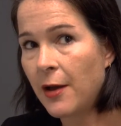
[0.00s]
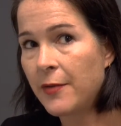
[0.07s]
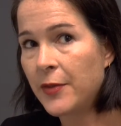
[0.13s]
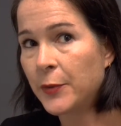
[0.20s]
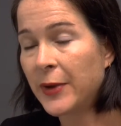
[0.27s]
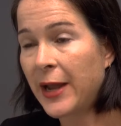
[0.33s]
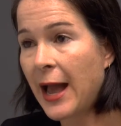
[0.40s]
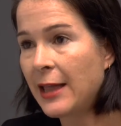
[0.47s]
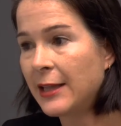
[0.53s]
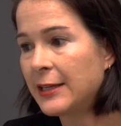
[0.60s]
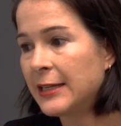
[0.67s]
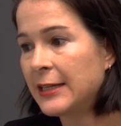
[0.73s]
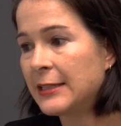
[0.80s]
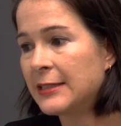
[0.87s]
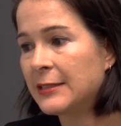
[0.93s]
the
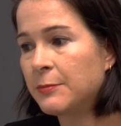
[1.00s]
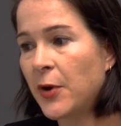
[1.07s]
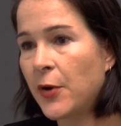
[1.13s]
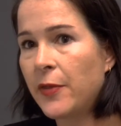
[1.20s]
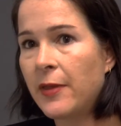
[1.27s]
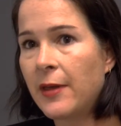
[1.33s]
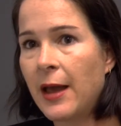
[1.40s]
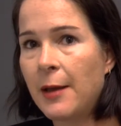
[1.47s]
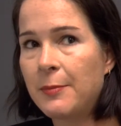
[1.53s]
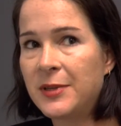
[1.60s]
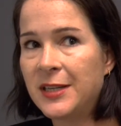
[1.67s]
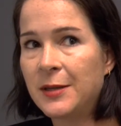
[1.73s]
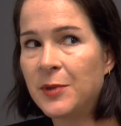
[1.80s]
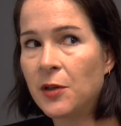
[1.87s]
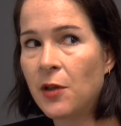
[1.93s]
realities, both
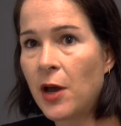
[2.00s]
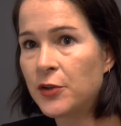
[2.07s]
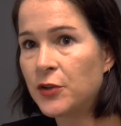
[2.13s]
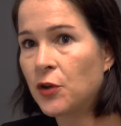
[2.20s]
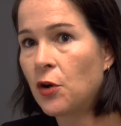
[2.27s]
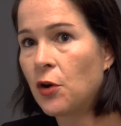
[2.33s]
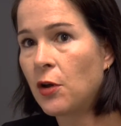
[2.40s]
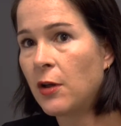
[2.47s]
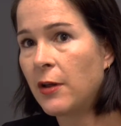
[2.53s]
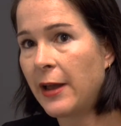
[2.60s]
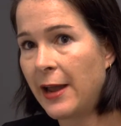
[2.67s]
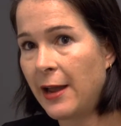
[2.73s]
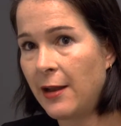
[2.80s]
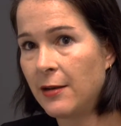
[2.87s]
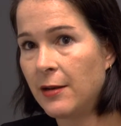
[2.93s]
epidemiological
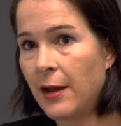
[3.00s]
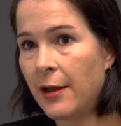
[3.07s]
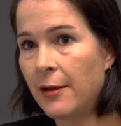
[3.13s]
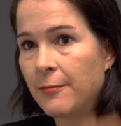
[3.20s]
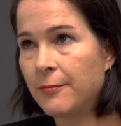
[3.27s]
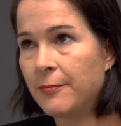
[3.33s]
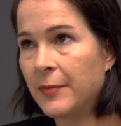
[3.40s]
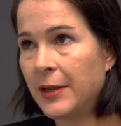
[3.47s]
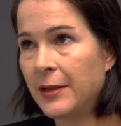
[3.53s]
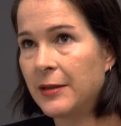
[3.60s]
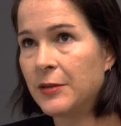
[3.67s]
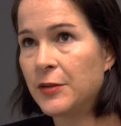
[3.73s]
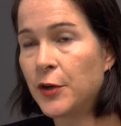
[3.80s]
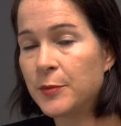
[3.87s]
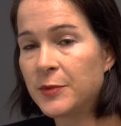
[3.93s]
and
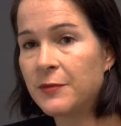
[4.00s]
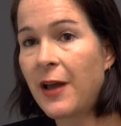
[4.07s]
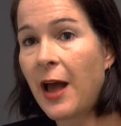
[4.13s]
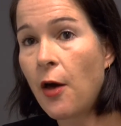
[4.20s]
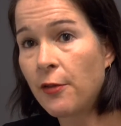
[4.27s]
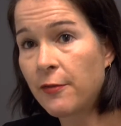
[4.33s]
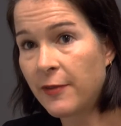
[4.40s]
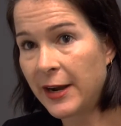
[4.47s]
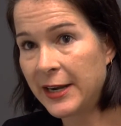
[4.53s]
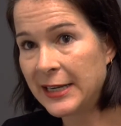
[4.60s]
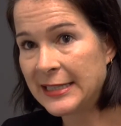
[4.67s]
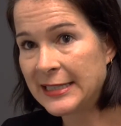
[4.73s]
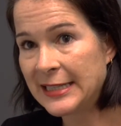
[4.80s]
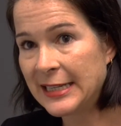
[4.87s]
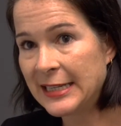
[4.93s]
in terms of health
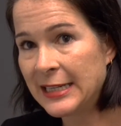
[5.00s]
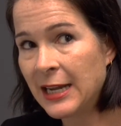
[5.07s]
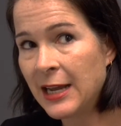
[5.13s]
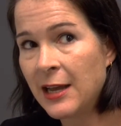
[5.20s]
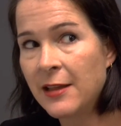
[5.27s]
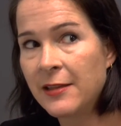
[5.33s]
financing,